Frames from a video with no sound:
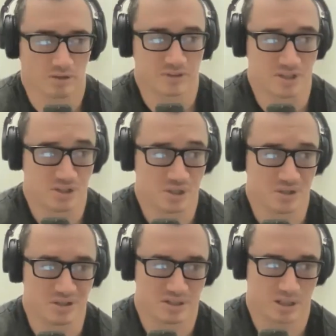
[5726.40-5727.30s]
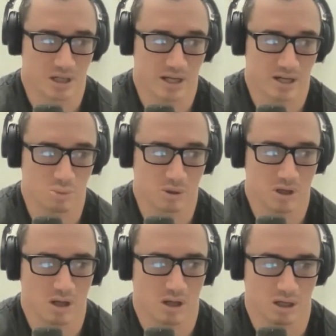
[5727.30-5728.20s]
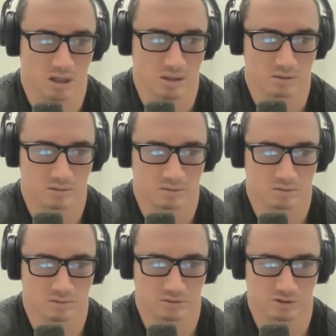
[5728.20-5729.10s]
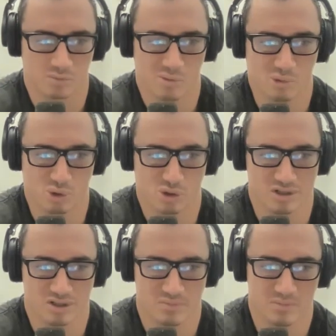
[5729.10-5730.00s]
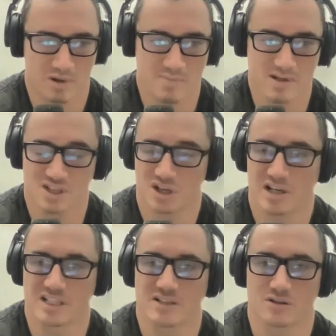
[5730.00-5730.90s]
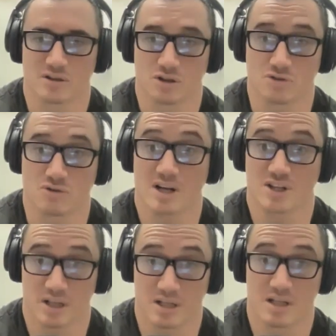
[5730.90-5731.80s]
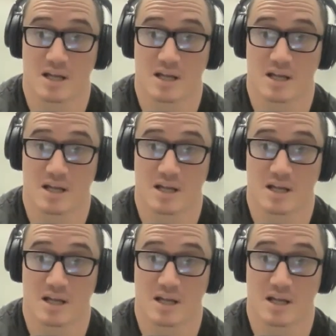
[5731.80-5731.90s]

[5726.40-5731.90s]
of the students that I help are from abroad, so maybe China or Russia.